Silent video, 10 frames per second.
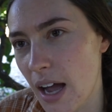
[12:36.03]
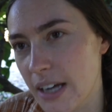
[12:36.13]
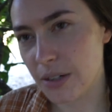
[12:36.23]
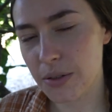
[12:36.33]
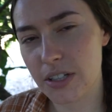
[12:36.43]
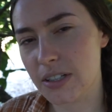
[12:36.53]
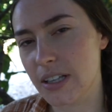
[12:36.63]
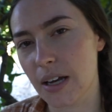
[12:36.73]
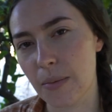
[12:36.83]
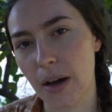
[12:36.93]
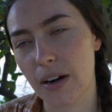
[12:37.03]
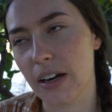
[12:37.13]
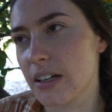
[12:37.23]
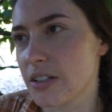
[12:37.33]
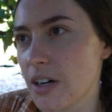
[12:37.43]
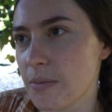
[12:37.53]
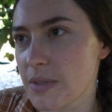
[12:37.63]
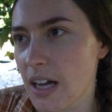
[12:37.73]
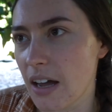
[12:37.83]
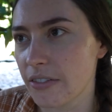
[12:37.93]
I don't just think about it in
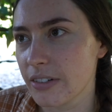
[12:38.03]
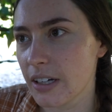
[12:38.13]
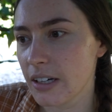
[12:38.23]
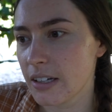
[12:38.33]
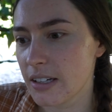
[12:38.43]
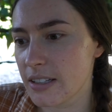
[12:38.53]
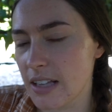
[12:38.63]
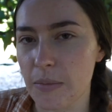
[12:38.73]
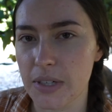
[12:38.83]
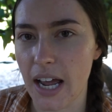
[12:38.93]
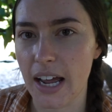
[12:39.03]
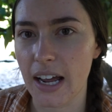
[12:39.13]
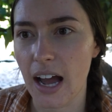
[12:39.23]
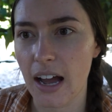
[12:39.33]
terms of someday.